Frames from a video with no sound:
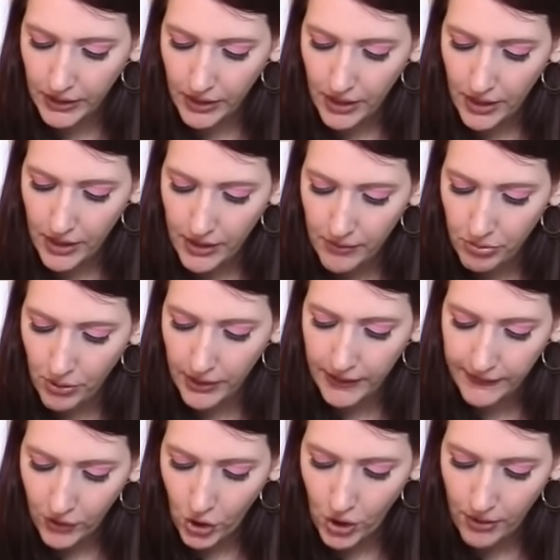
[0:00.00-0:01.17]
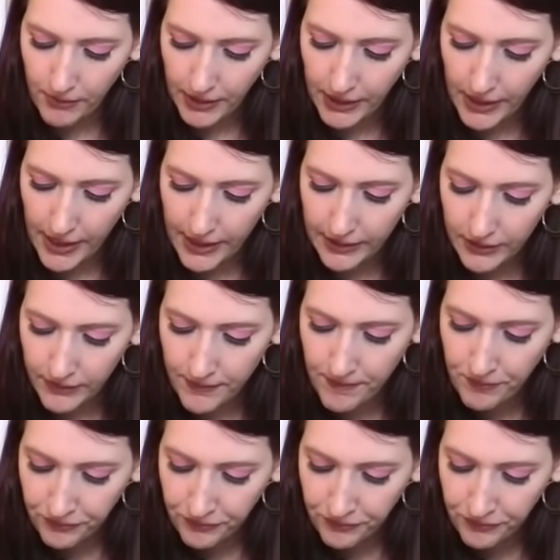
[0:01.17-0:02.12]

uh, brought into harmony and